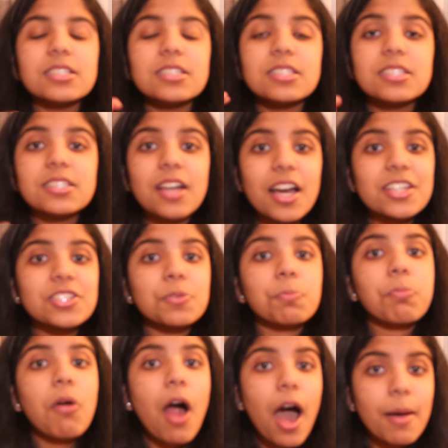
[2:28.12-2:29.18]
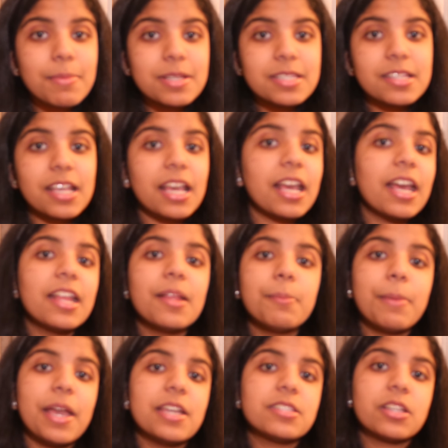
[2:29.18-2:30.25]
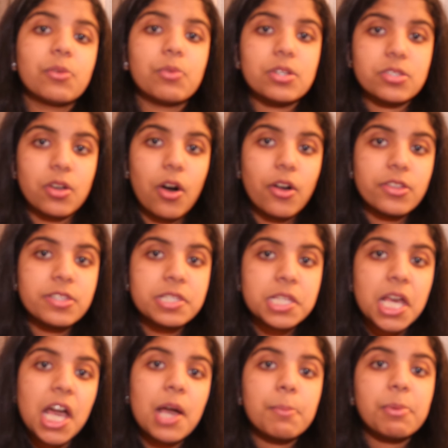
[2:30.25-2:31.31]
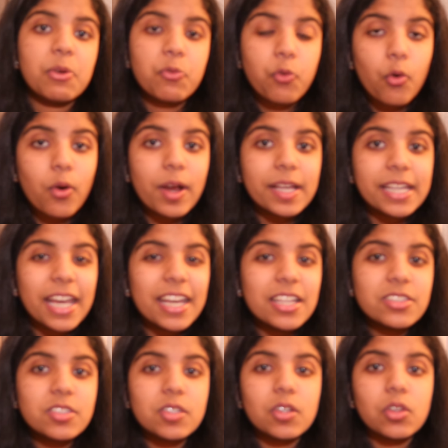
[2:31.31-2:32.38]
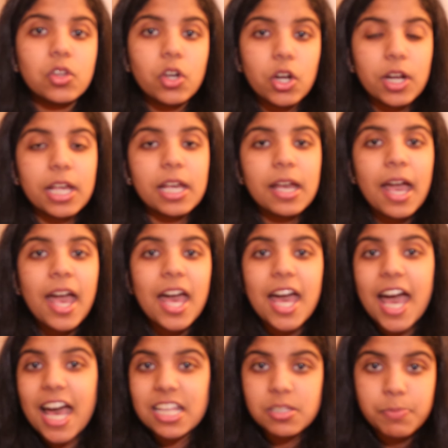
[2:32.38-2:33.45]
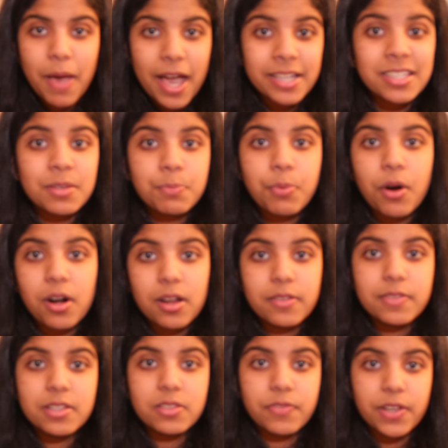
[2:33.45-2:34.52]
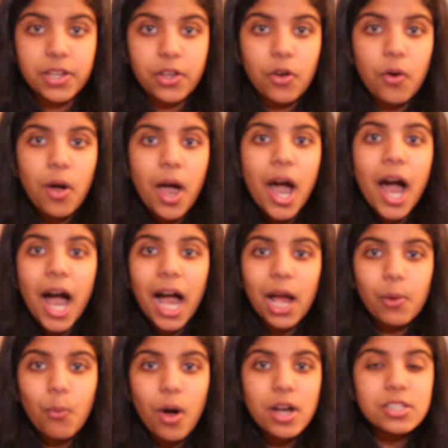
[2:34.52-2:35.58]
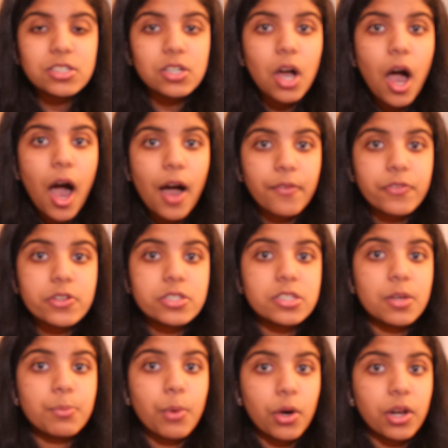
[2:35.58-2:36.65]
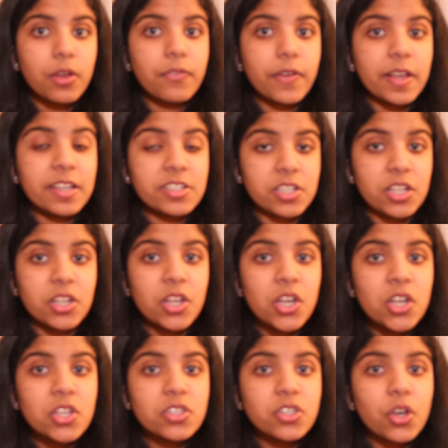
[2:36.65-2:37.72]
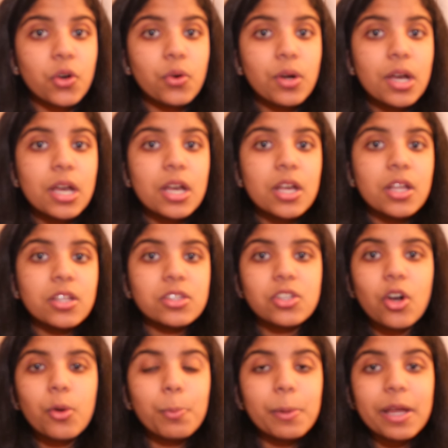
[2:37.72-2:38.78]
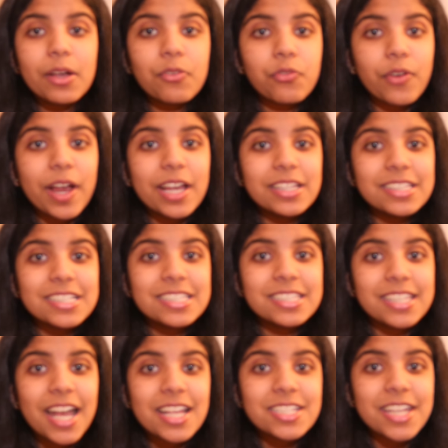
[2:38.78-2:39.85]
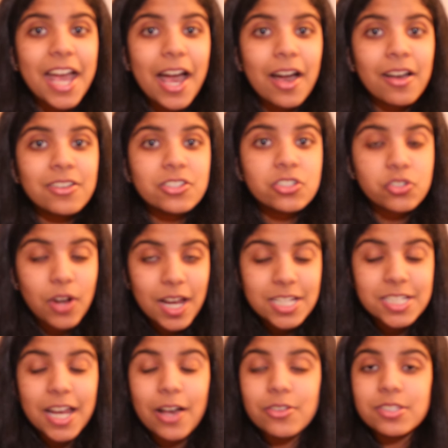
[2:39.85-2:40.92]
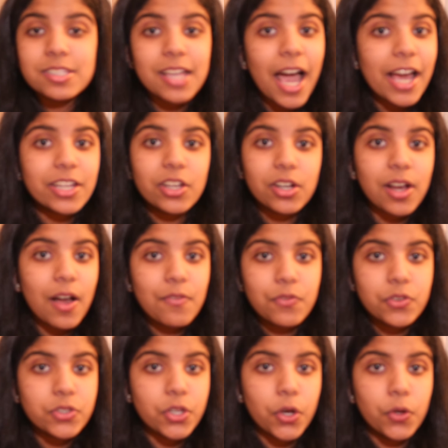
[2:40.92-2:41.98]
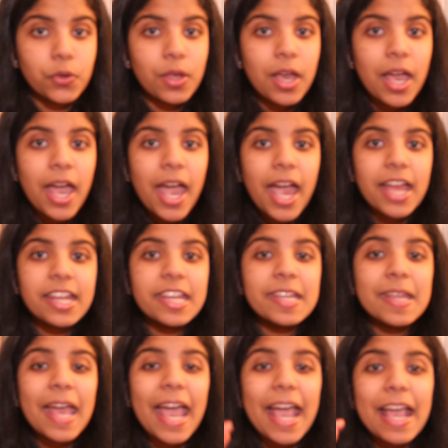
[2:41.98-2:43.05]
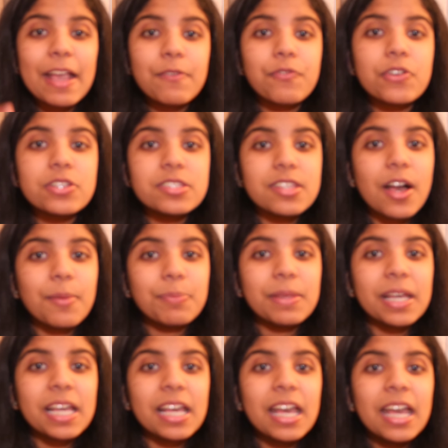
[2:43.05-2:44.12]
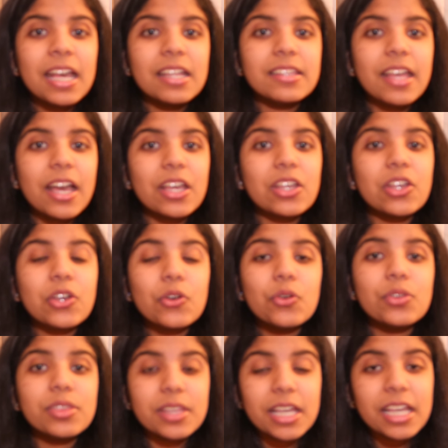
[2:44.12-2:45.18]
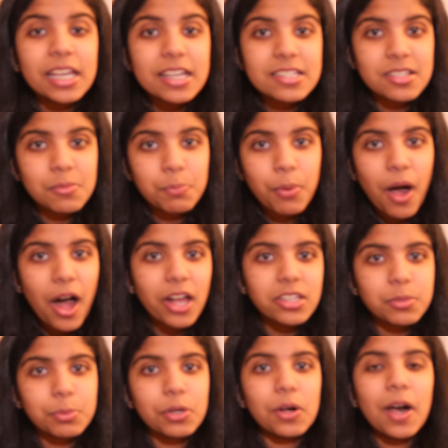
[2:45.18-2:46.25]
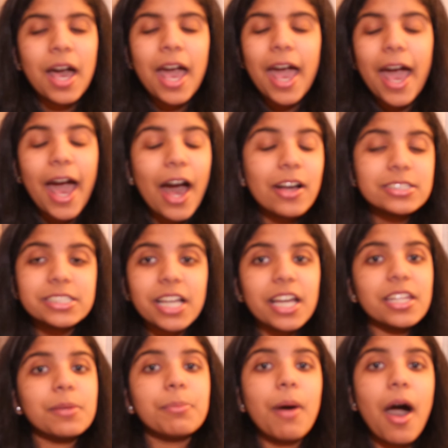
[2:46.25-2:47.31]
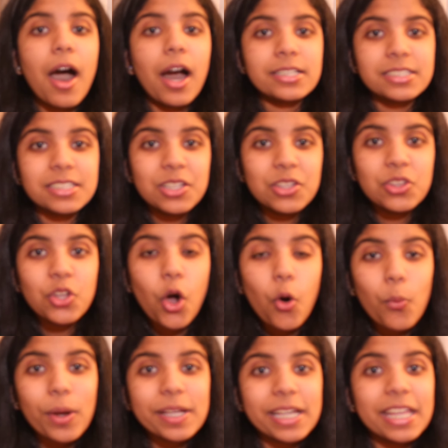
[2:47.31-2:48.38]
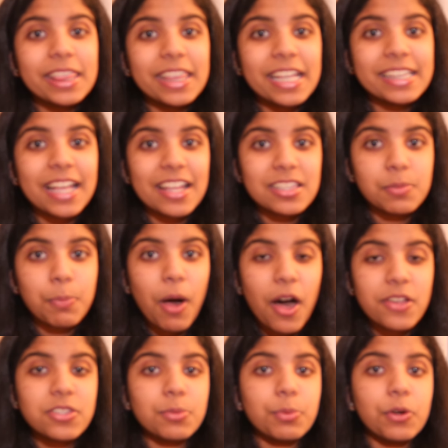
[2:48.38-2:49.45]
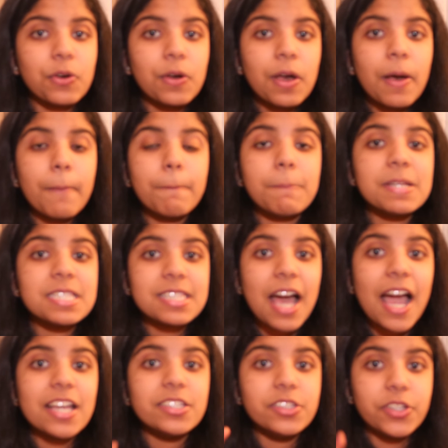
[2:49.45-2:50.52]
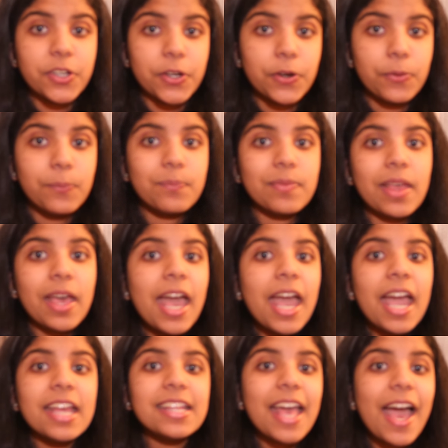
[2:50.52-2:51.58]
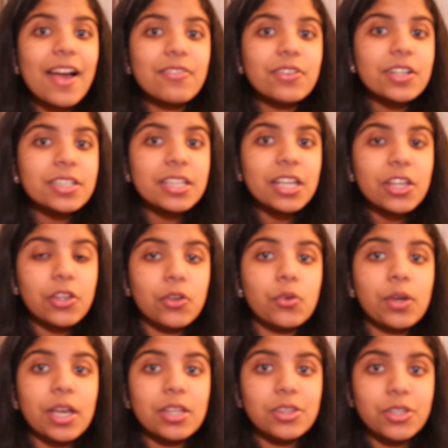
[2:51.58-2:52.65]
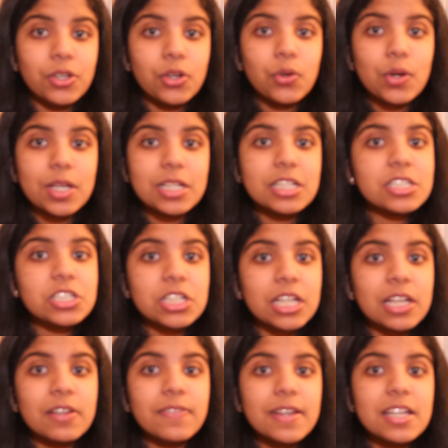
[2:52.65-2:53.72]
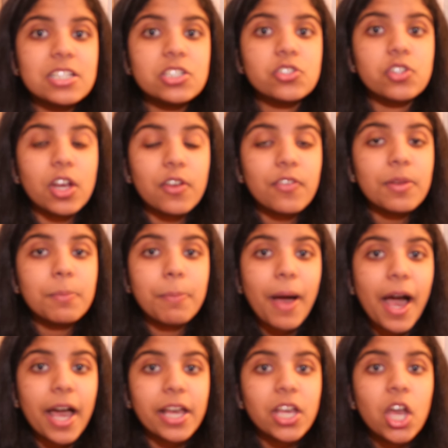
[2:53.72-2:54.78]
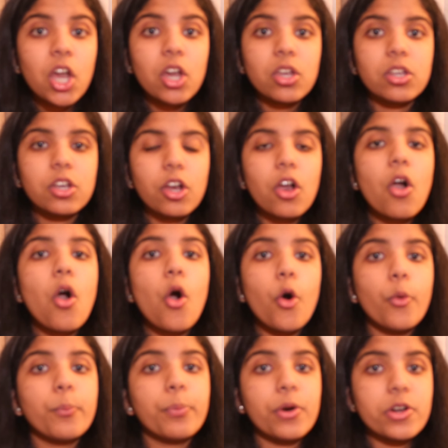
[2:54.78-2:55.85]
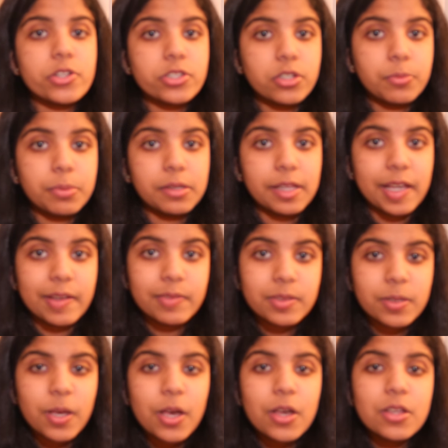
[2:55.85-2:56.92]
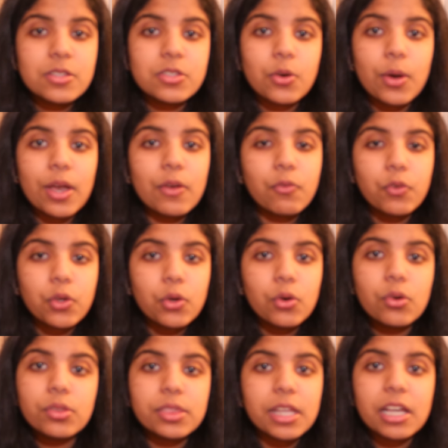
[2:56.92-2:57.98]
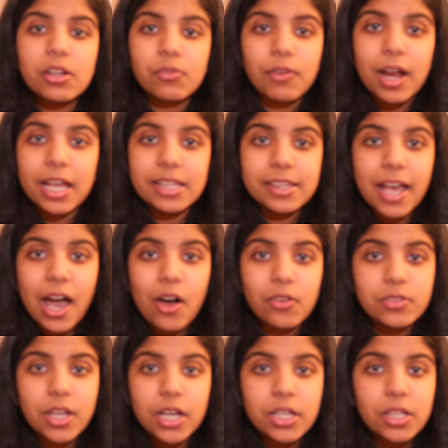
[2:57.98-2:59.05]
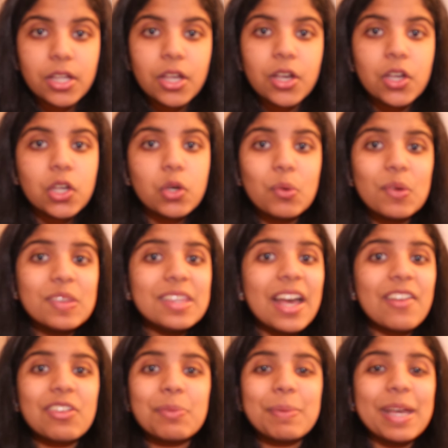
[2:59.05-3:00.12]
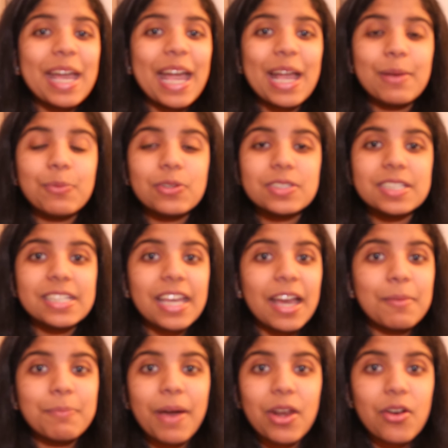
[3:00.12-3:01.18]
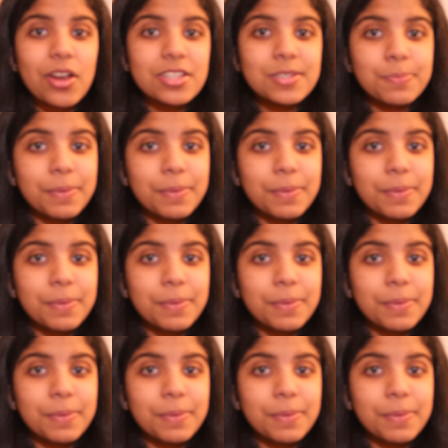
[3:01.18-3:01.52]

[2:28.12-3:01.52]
such promising and amazing results. Before I get into the learning aspect and part of this video, I want to offer some motivation. So don't be afraid to stretch outside your comfort zone and then aim for something that you think is impossible, outside the box, and no one can think that's possible besides you. And everything you can do and achieve is driven by your own personal beliefs. So if you think right now that you will never be able to get better at